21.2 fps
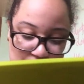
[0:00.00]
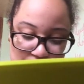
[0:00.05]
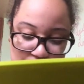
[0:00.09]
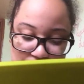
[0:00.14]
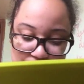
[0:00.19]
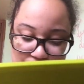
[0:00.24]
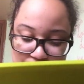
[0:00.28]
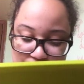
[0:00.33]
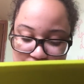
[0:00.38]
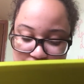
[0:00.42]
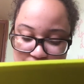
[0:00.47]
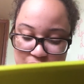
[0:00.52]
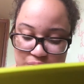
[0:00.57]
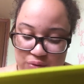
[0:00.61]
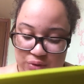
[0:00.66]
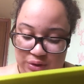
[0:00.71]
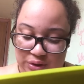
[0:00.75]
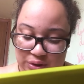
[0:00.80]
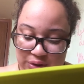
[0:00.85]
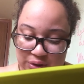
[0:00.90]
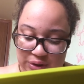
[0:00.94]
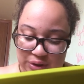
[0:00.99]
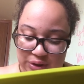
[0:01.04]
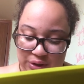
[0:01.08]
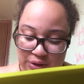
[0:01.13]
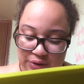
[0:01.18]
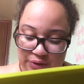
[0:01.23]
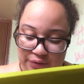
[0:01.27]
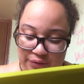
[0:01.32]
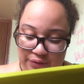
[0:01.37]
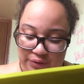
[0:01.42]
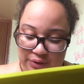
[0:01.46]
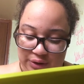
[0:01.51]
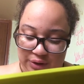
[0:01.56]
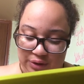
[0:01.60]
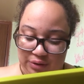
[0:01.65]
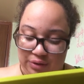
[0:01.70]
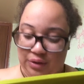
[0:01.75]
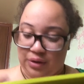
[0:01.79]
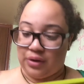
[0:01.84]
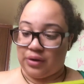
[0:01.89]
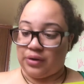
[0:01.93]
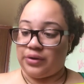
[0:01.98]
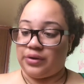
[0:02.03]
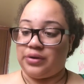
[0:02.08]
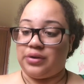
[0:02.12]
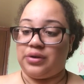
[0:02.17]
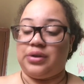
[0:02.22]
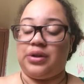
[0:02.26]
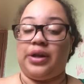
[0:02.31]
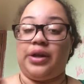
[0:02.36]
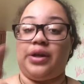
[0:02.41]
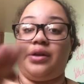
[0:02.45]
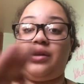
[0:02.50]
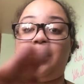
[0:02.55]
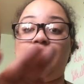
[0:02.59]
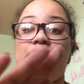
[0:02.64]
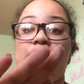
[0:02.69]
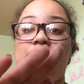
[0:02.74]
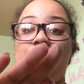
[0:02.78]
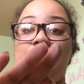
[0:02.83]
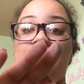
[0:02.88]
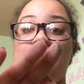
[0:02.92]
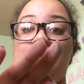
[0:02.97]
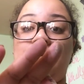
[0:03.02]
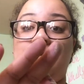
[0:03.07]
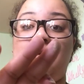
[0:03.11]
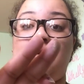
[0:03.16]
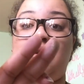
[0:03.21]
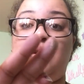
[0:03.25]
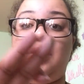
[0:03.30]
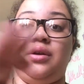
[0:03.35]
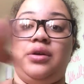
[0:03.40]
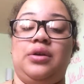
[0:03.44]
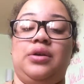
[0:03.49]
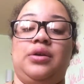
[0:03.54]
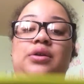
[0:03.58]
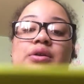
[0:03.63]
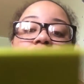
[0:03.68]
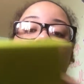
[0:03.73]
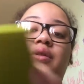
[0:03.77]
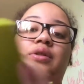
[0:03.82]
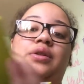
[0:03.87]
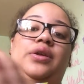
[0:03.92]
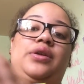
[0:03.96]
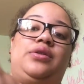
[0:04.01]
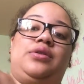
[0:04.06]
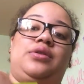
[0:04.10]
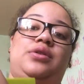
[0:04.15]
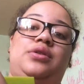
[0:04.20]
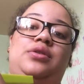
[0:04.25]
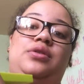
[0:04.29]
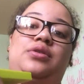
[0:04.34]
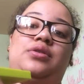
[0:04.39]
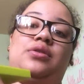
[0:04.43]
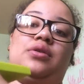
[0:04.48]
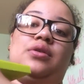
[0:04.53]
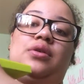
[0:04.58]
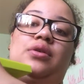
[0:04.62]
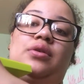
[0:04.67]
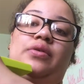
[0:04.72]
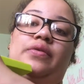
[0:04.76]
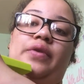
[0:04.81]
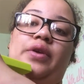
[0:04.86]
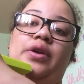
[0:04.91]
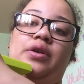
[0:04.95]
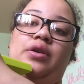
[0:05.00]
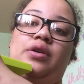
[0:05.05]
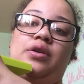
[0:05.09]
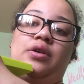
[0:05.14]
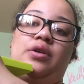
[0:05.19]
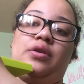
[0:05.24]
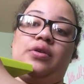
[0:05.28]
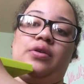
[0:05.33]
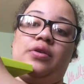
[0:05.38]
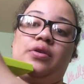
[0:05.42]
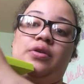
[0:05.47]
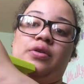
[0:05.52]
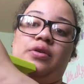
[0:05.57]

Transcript: real glittery colors like like this color right here.